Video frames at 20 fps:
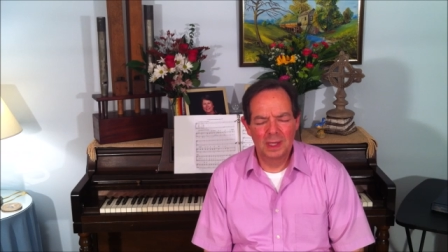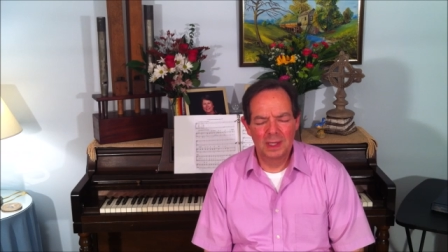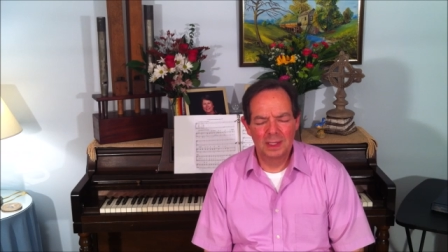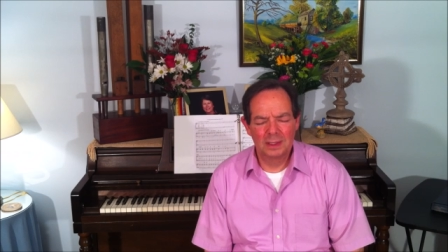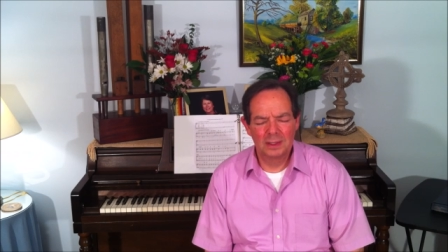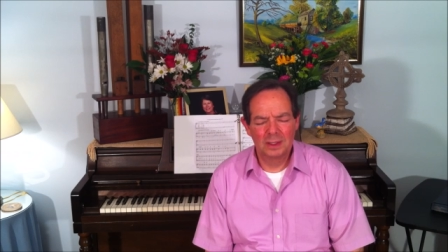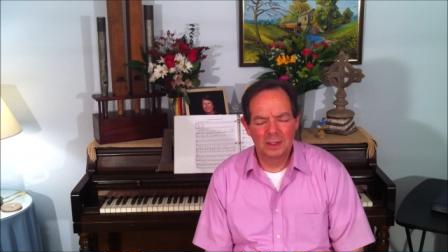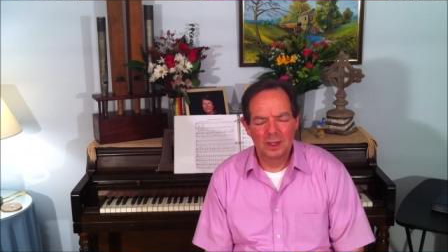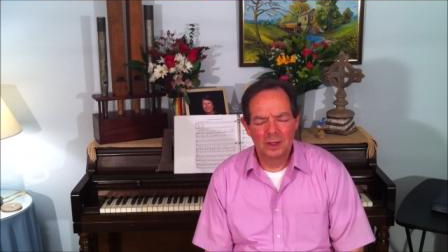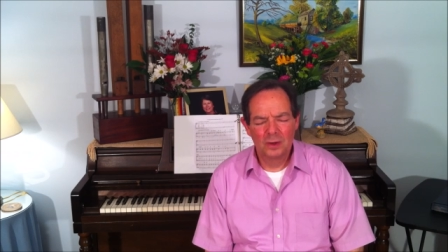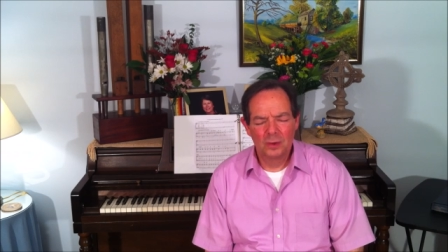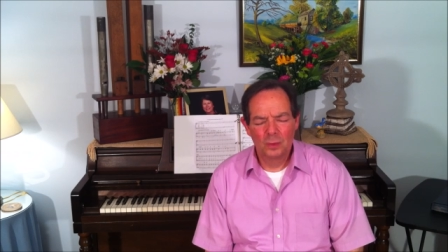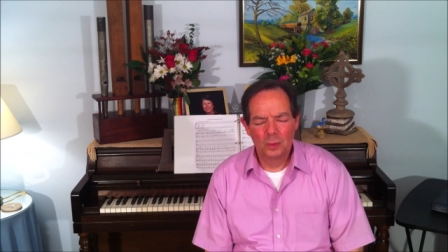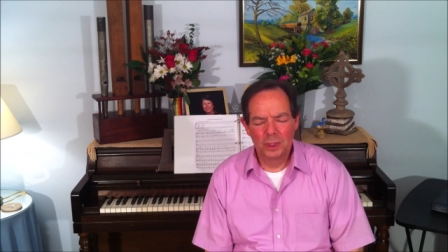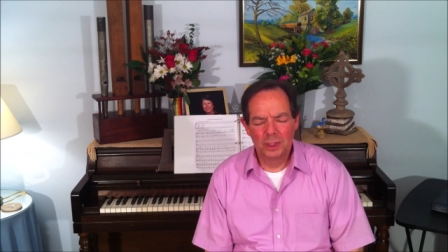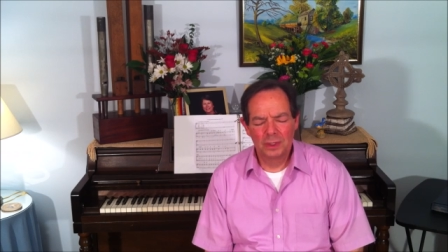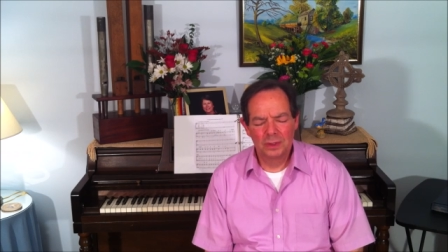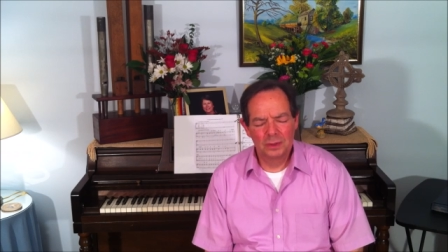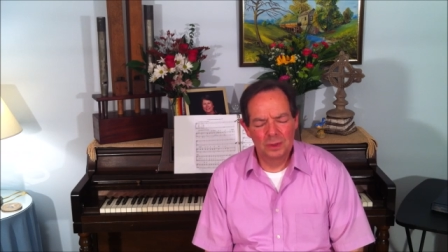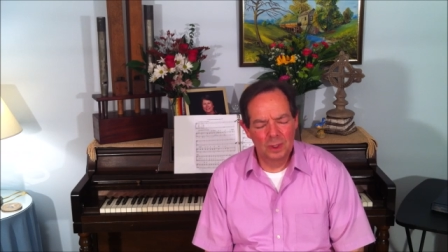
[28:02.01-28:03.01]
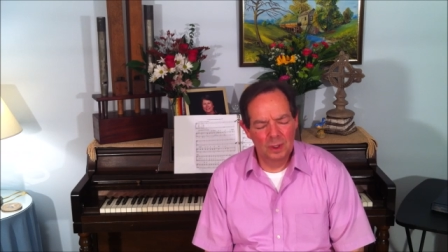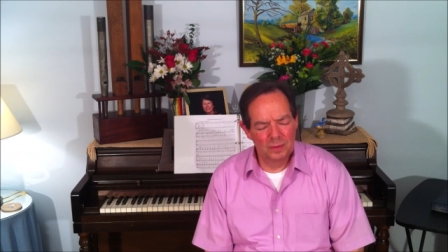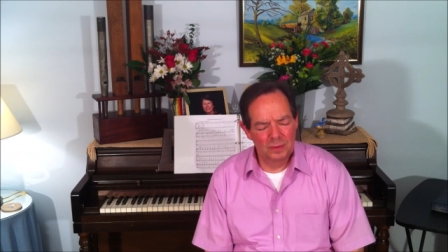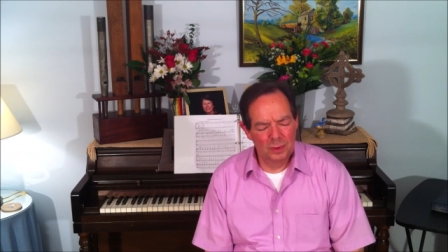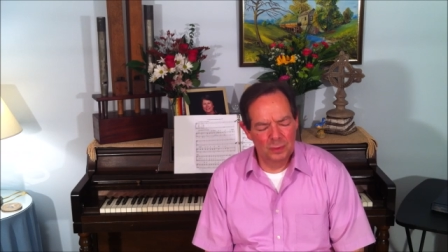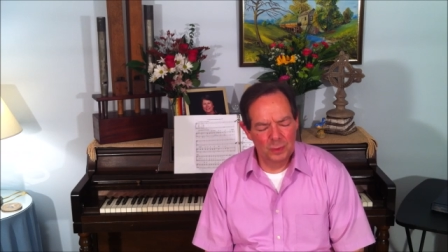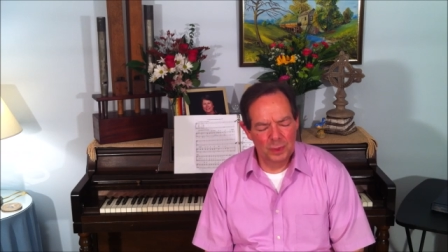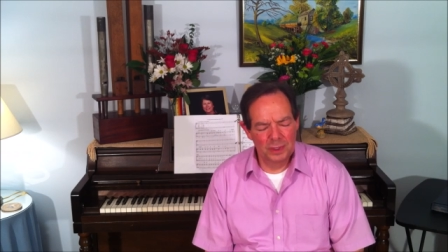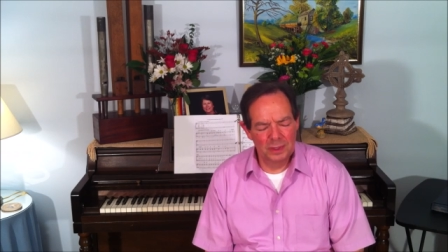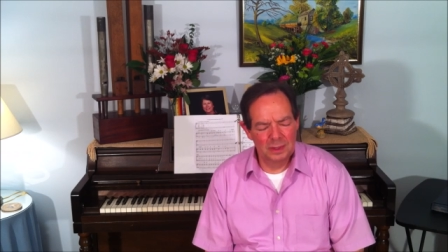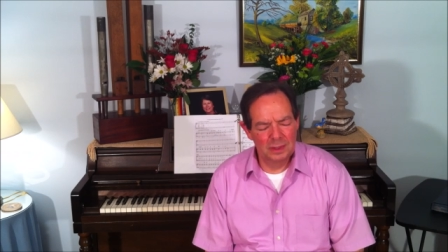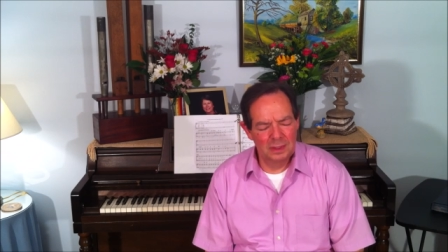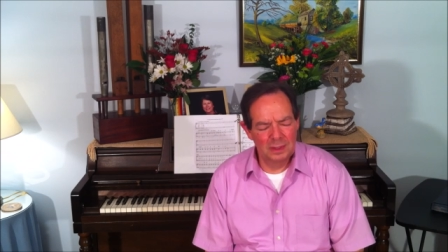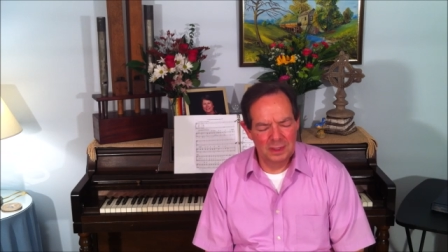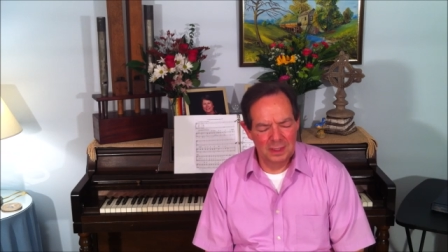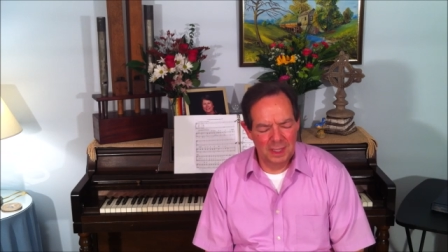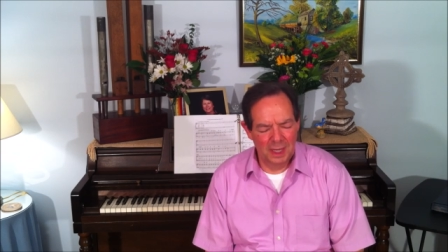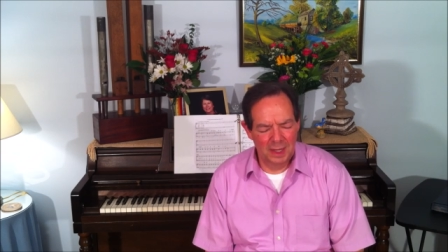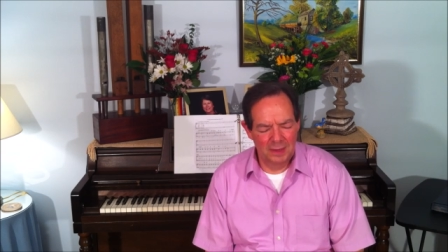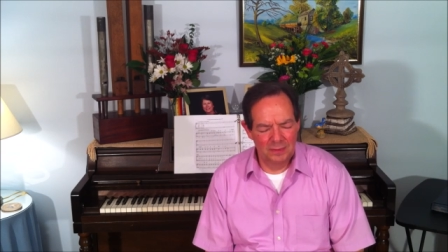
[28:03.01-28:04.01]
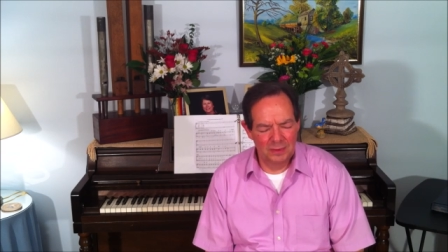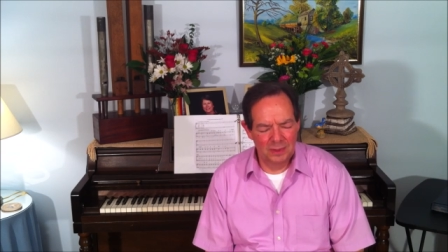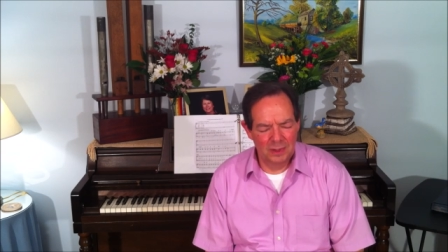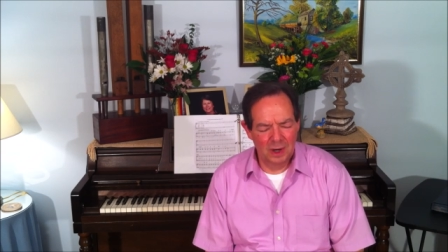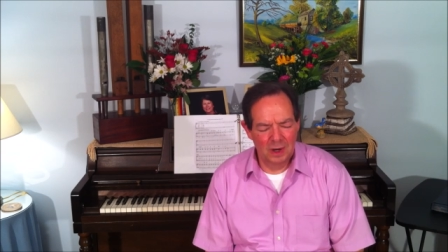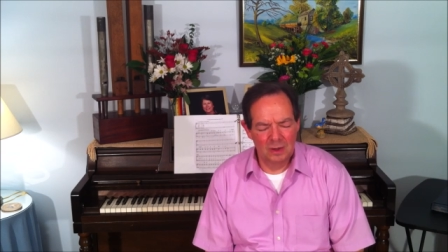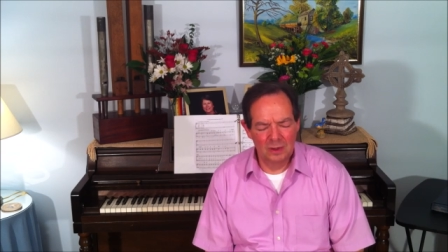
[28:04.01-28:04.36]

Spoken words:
that we serve a risen Savior.